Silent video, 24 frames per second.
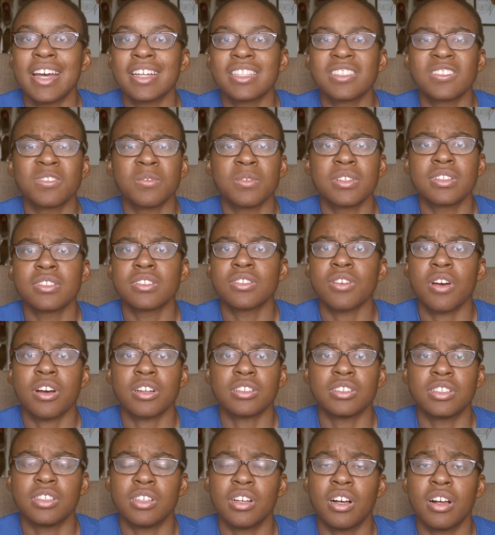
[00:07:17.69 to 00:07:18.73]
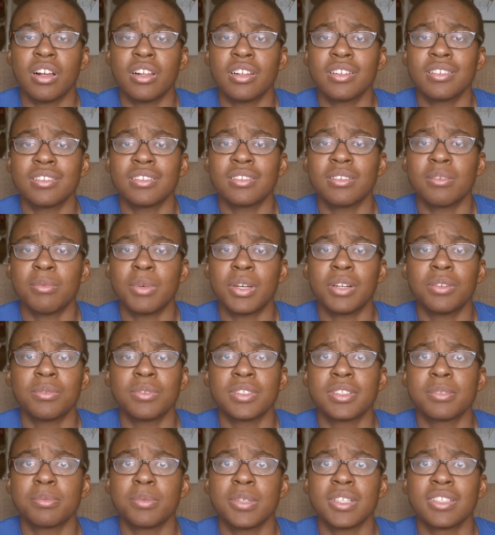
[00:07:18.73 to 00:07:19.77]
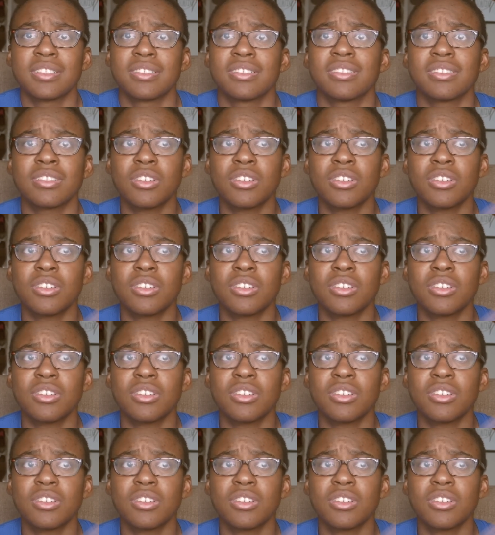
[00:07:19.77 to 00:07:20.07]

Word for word: I just wanted to talk to y'all about what's been